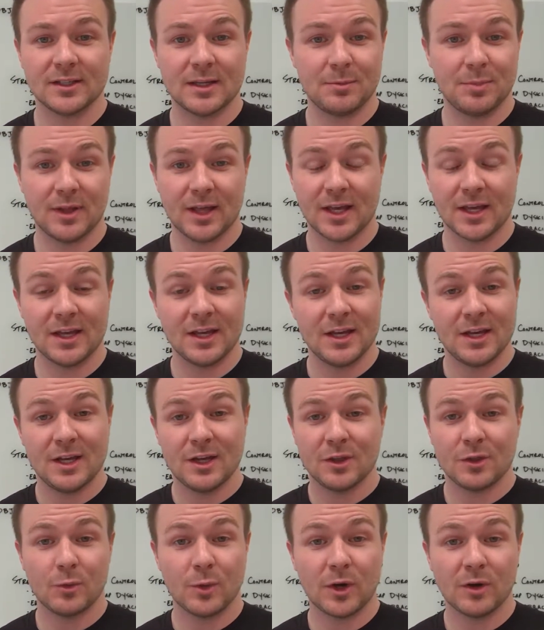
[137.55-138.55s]
They play
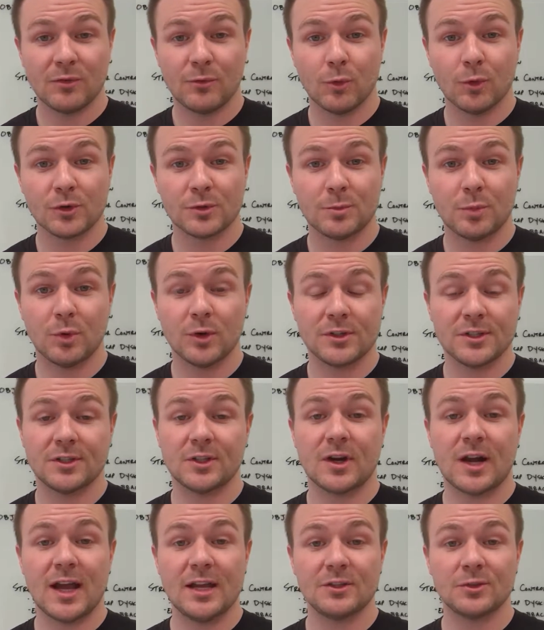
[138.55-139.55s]
3 or 4 sports at
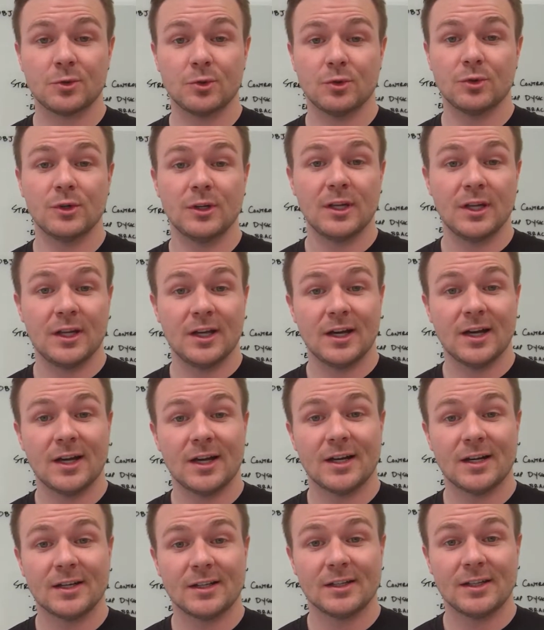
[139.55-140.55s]
their high school
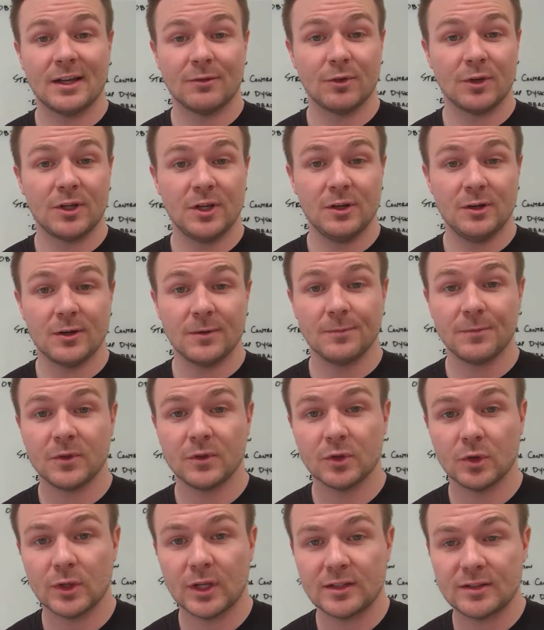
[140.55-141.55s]
every year.
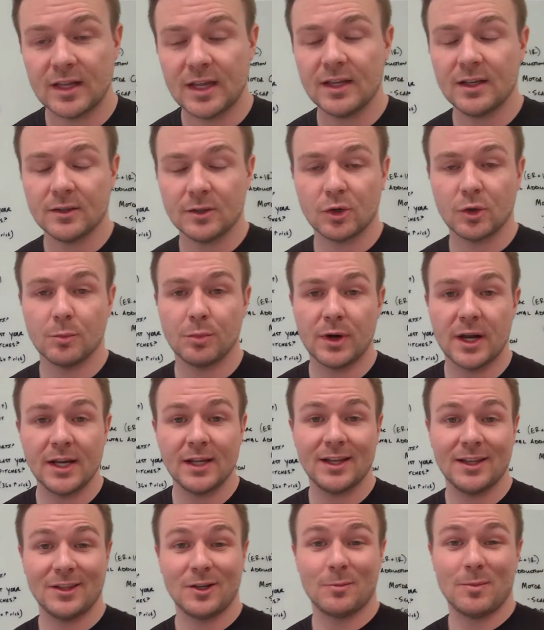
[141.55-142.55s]
So they take a little
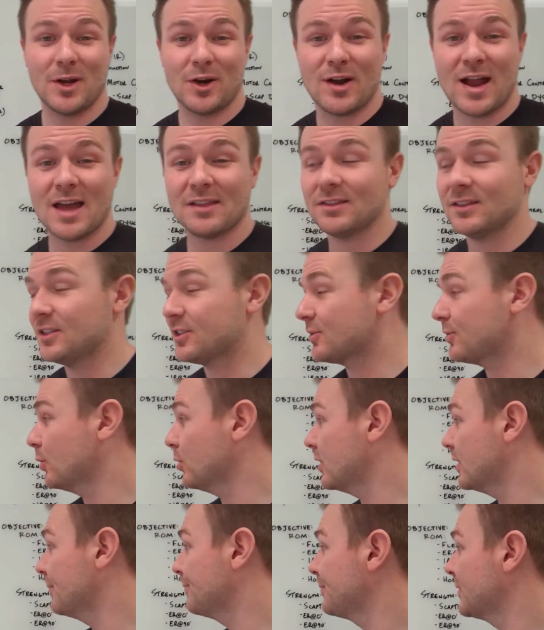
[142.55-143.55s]
break and they're better athletes
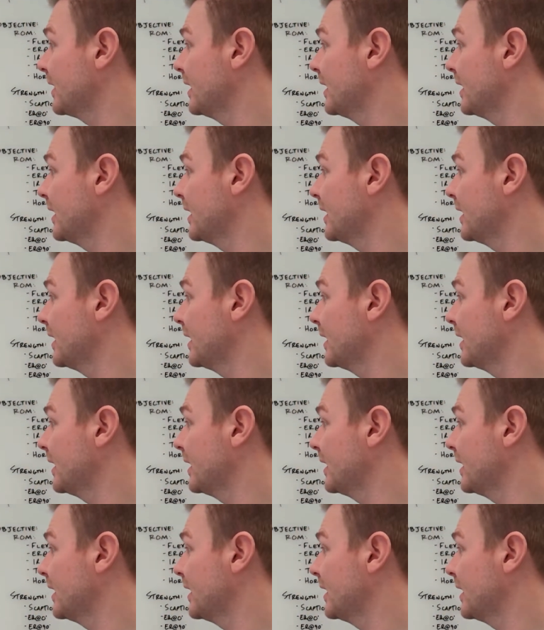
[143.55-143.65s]
for it.